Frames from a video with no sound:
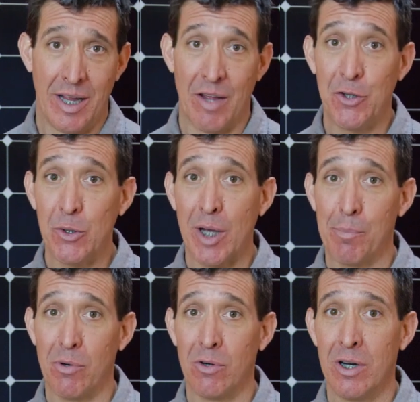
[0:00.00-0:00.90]
If you
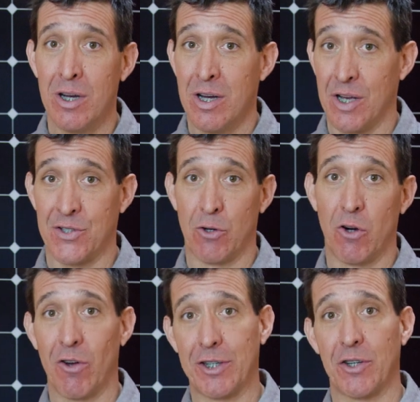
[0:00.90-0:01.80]
couple a
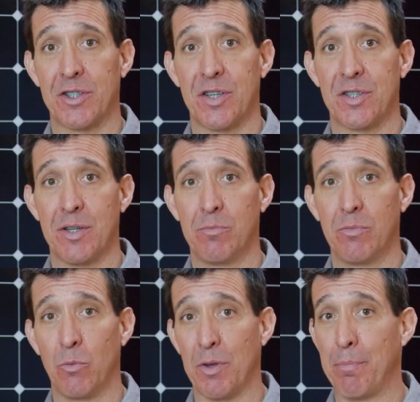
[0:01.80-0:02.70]
solar electric system
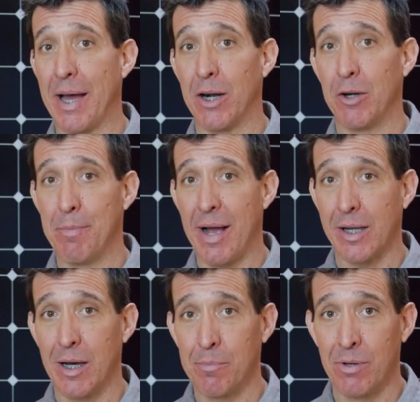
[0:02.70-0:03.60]
with battery
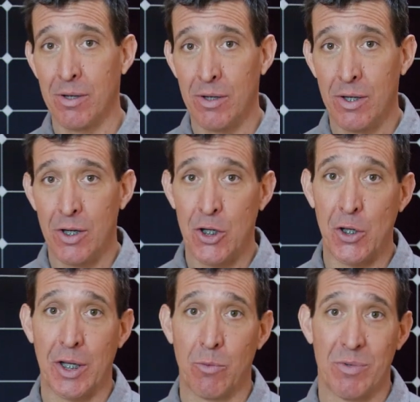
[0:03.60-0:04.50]
backup,
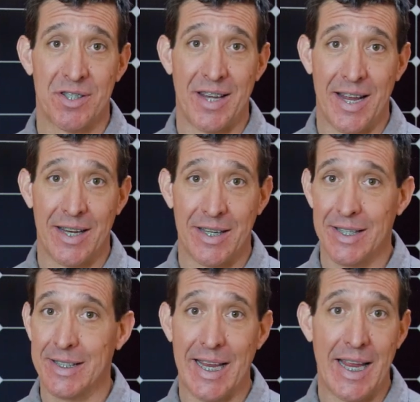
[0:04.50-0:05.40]
you can withstand
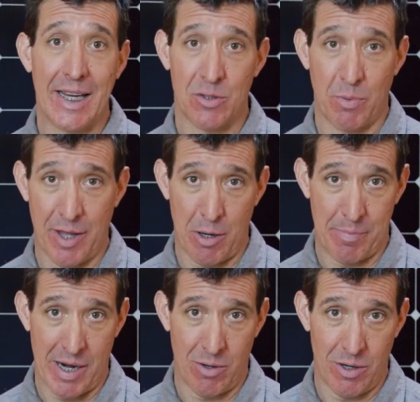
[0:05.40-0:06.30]
days without
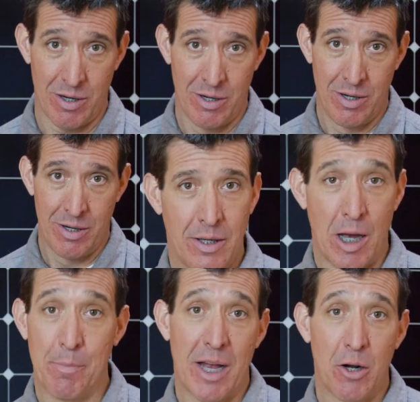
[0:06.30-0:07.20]
power.
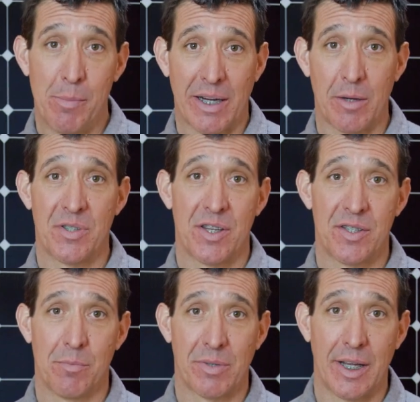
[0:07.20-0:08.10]
A battery backup
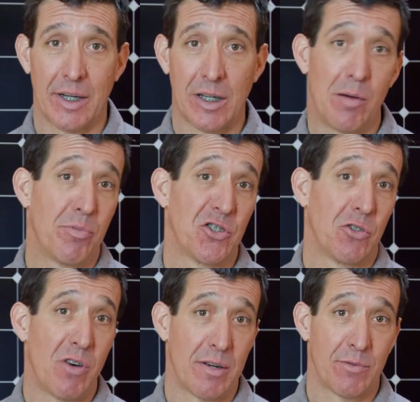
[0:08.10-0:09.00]
system can accomplish
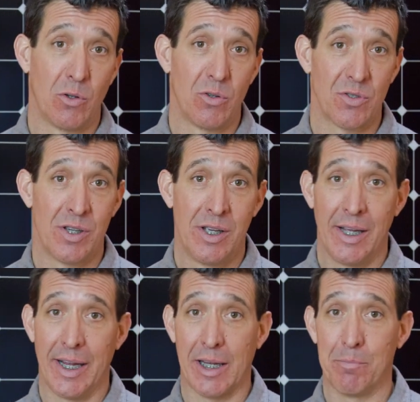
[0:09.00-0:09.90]
a lot of goals.
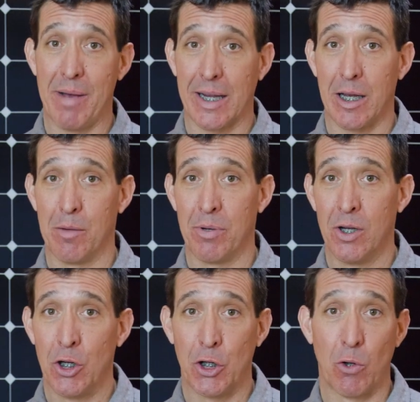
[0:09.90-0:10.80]
It can back up
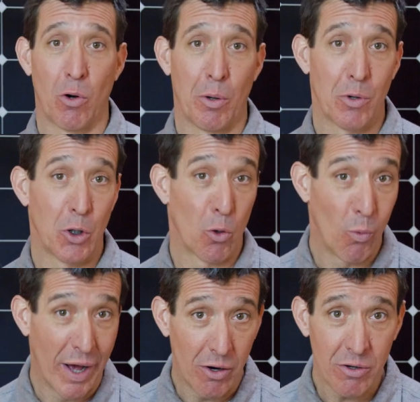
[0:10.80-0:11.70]
your, your
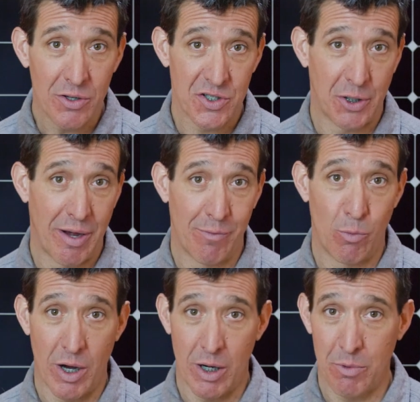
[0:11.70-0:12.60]
well, so you have
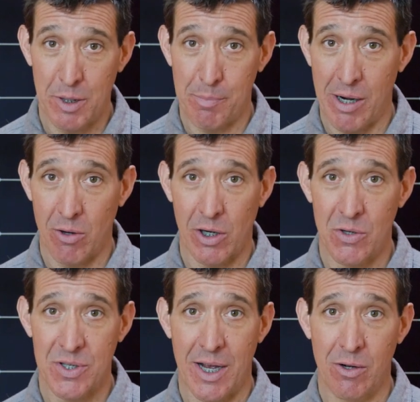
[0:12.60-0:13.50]
water when the power
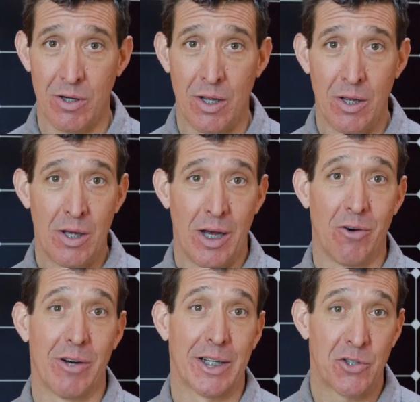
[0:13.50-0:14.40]
goes out
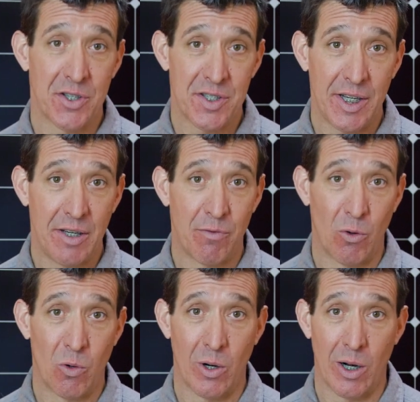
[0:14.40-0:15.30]
electricity
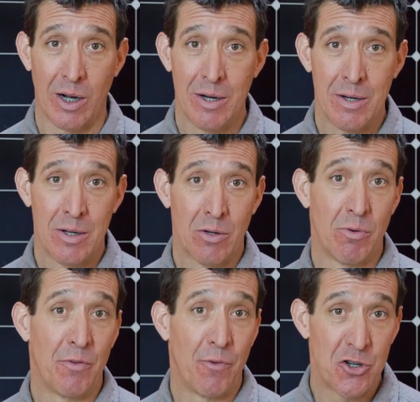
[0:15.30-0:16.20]
for
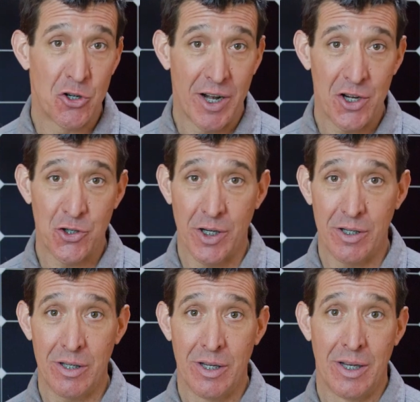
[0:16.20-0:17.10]

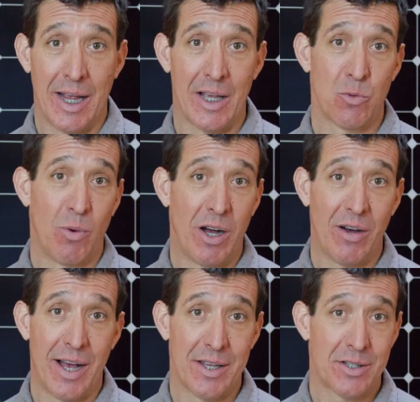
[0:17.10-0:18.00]
refrigeration, as
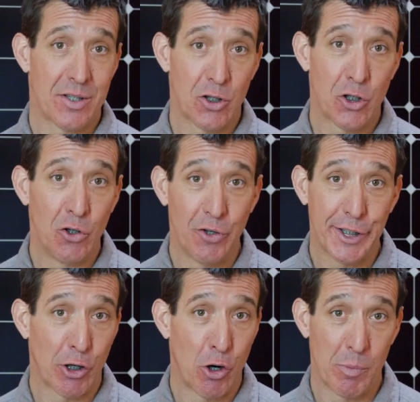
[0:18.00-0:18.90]
well as
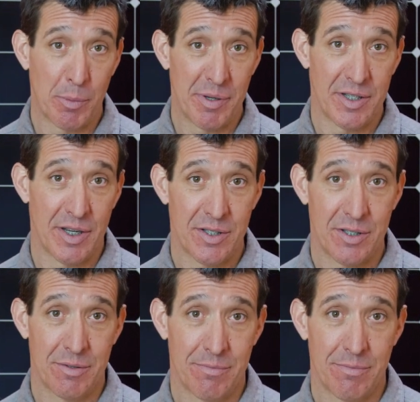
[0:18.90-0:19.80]
cooling your home or
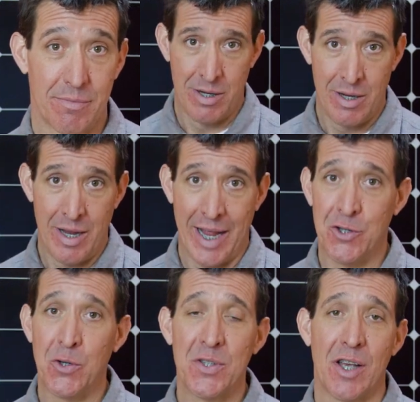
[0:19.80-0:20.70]
business.
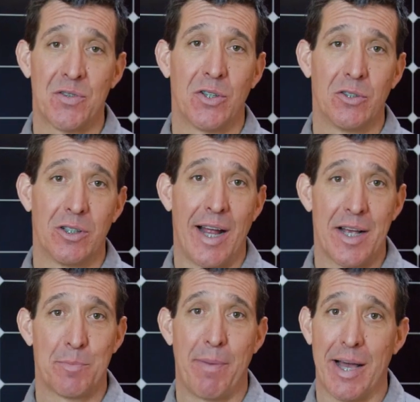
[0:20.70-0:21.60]
And True Solar
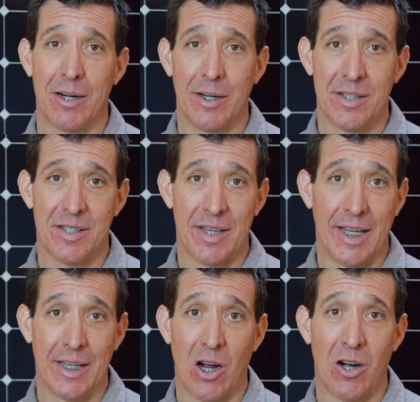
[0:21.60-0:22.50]
has batteries
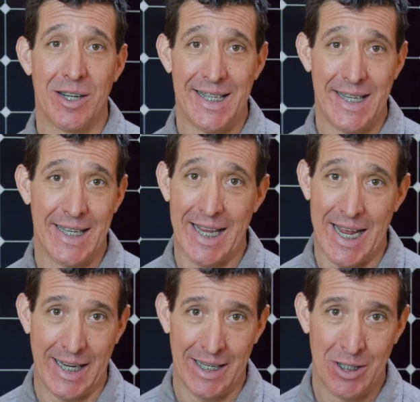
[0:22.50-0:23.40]
in our
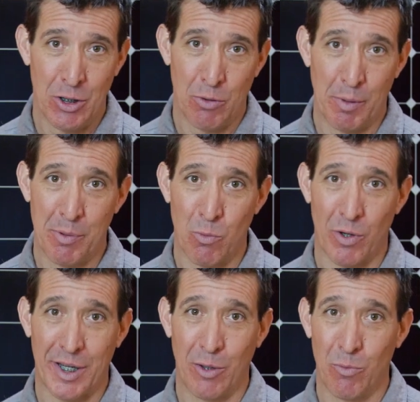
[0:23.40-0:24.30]
DNA. We've been
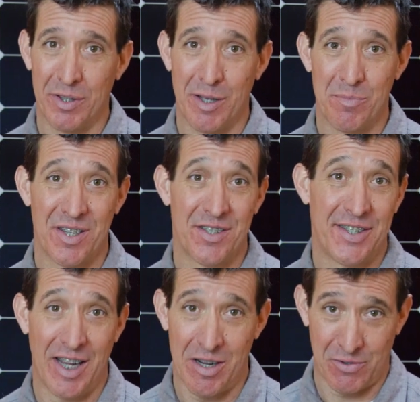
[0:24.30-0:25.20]
working with them since
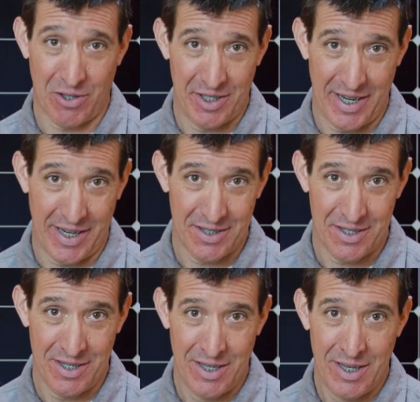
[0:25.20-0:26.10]
the off-grid
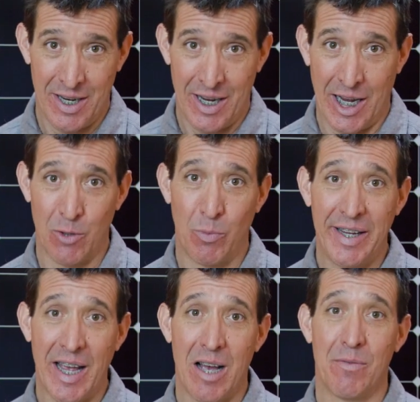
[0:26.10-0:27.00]
days. And
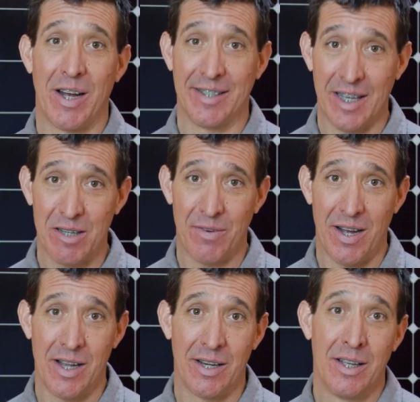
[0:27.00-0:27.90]
we have
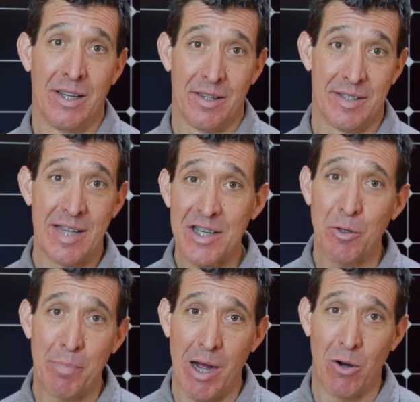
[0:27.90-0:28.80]
identified the
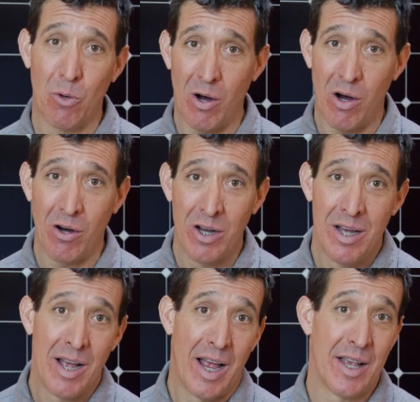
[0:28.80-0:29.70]
Tesla Powerwall
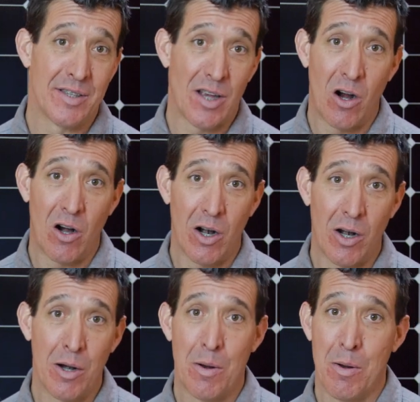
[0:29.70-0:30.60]
as
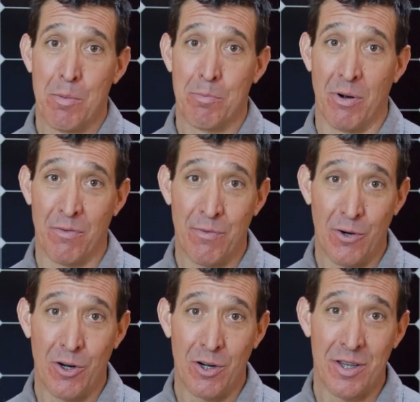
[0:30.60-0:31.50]
our
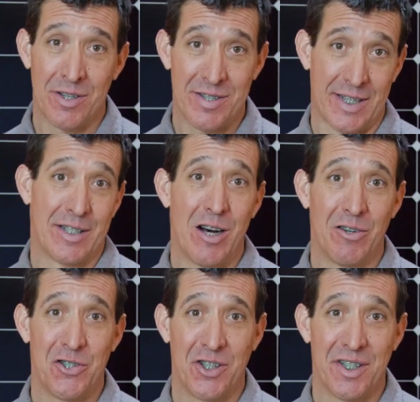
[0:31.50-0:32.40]
preferred
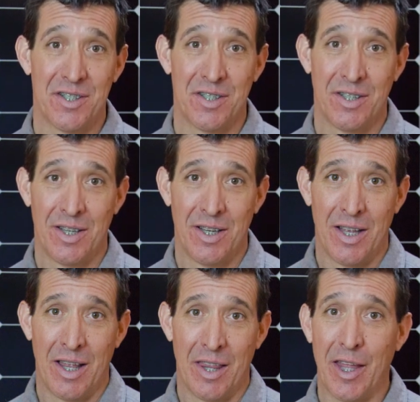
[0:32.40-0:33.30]
technologies.
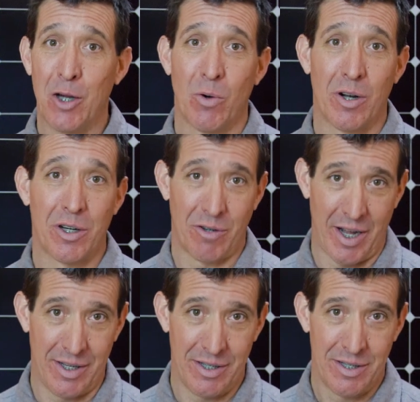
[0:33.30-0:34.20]
They work great.